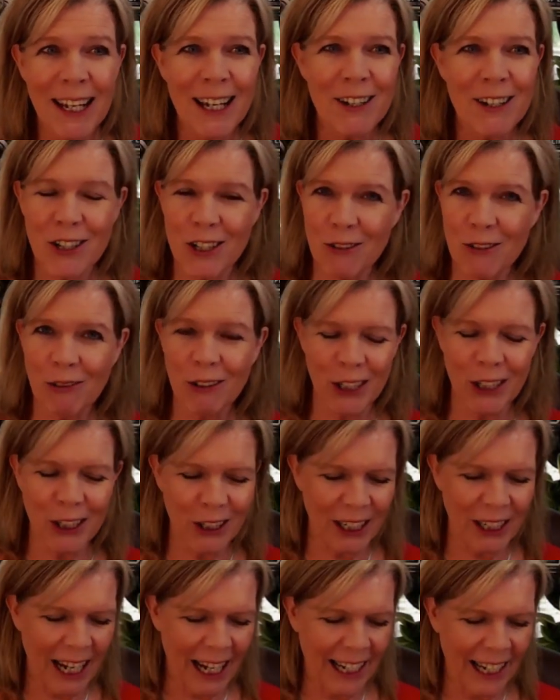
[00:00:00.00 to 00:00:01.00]
She's really
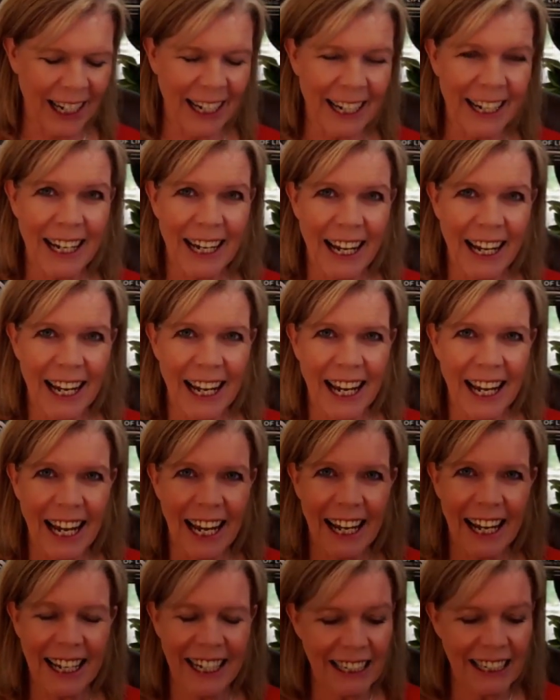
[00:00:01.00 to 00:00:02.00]
good at it.
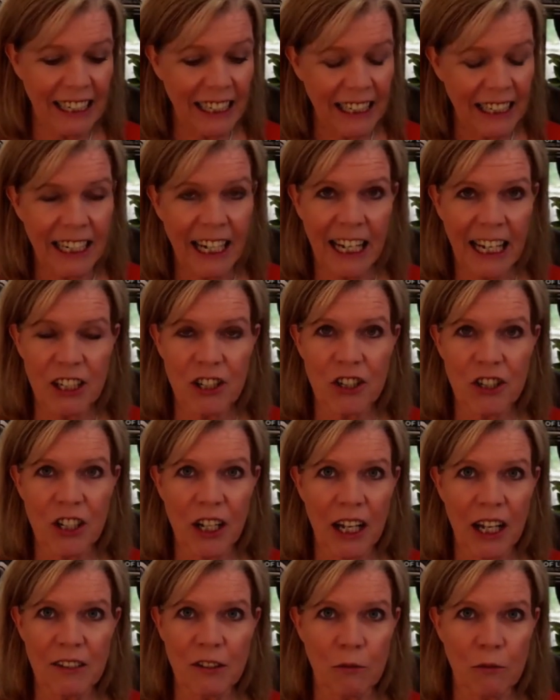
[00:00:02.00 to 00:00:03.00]
And yet she
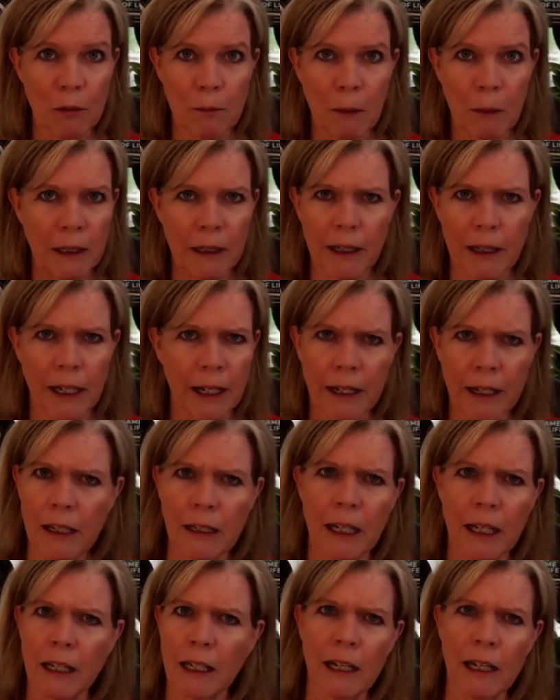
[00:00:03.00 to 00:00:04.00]
hasn't rebutted
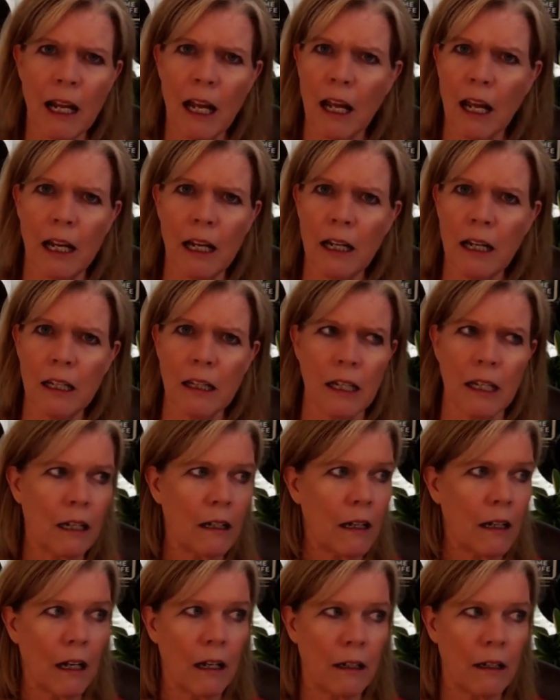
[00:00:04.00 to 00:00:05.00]
anything, not
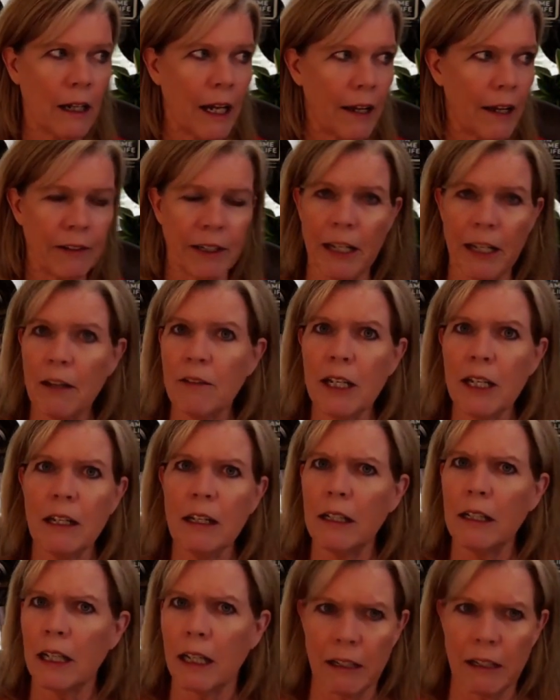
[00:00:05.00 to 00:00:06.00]
an
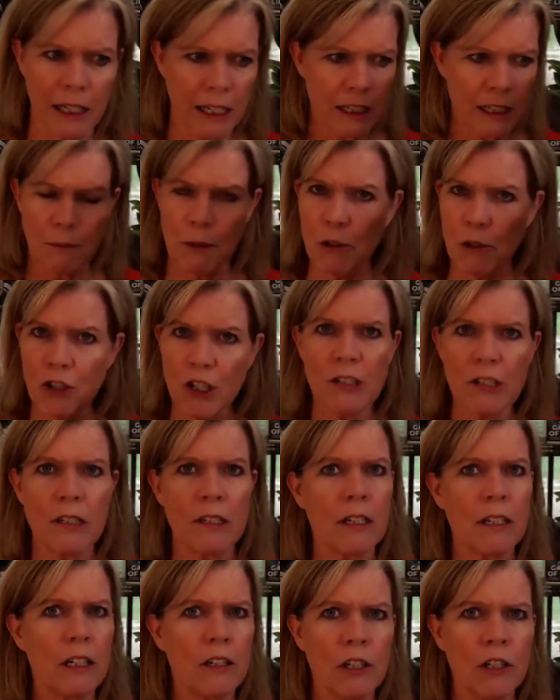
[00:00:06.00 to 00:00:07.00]
affidavit, not these motions
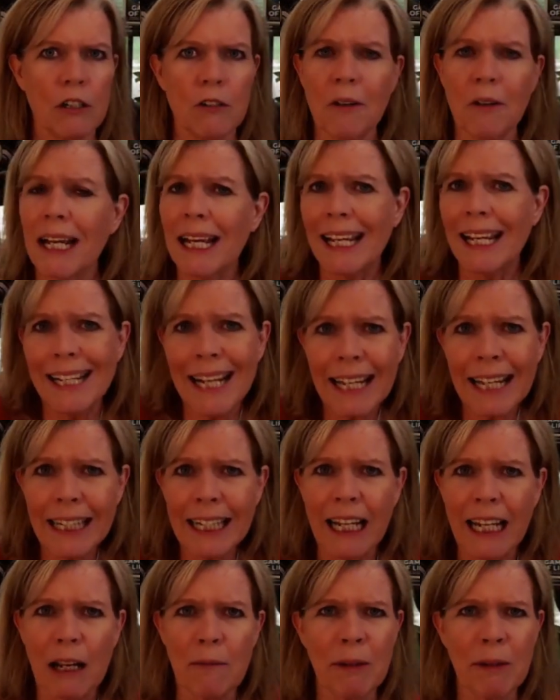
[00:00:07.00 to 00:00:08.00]
that I do,
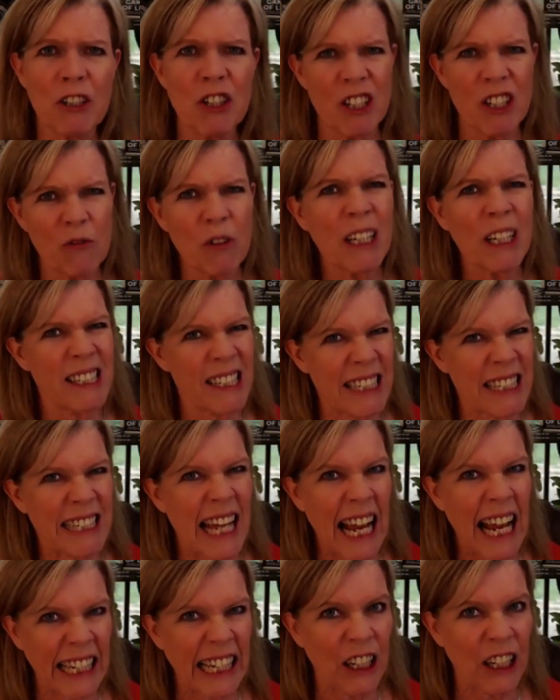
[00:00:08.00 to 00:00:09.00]
nothing. I mean, she's really
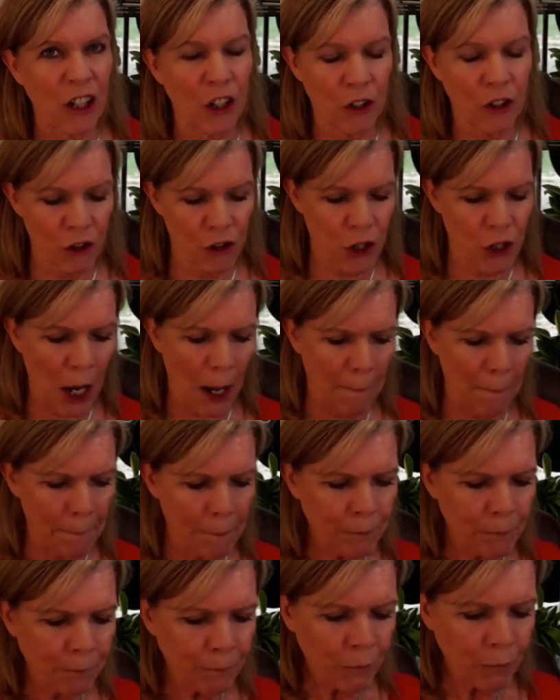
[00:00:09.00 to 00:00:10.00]
slacking on her job.
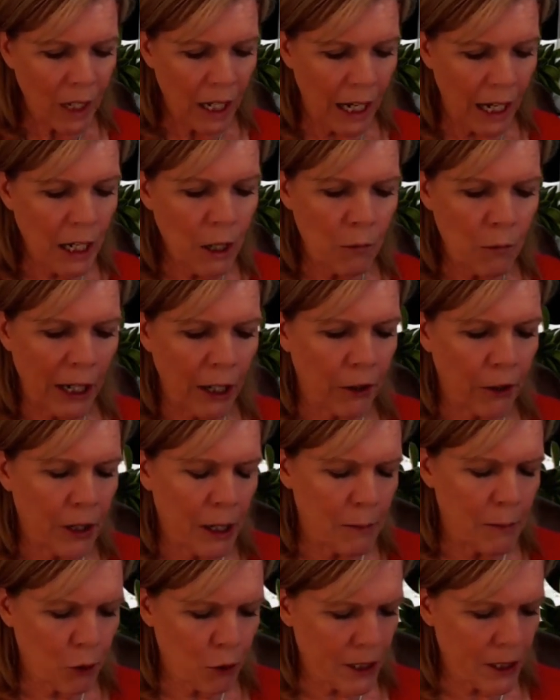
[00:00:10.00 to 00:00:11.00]
Anyway, her
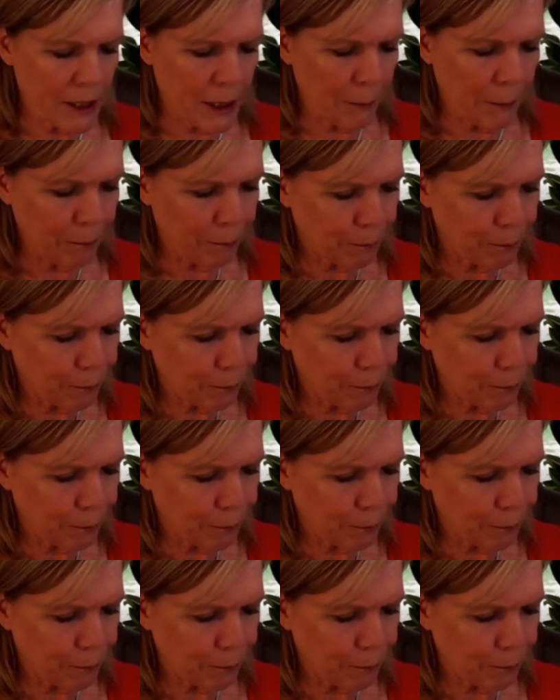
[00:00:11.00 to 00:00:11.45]
name's Kristen.